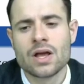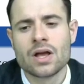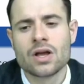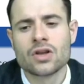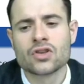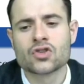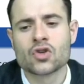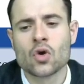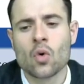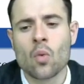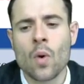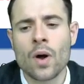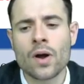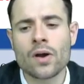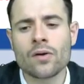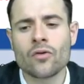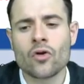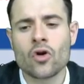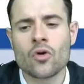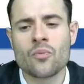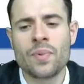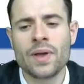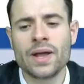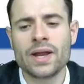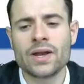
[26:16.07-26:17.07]
So 1 over
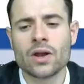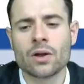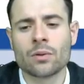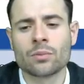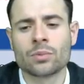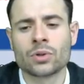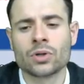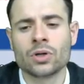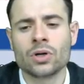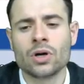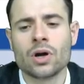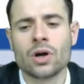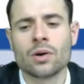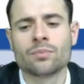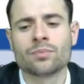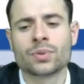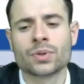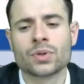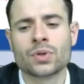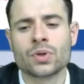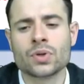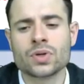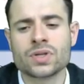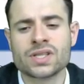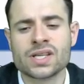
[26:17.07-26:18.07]
a big number
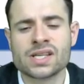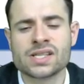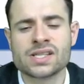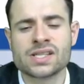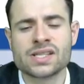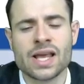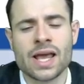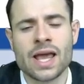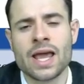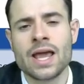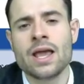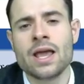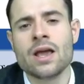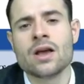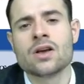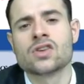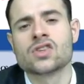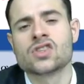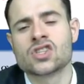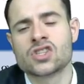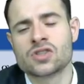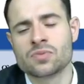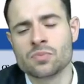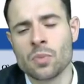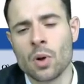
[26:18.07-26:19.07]
produces a
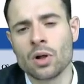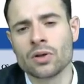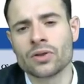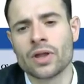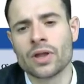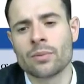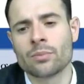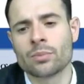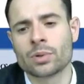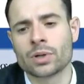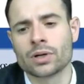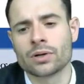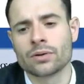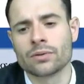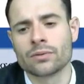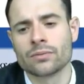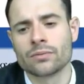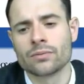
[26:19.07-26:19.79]
small number.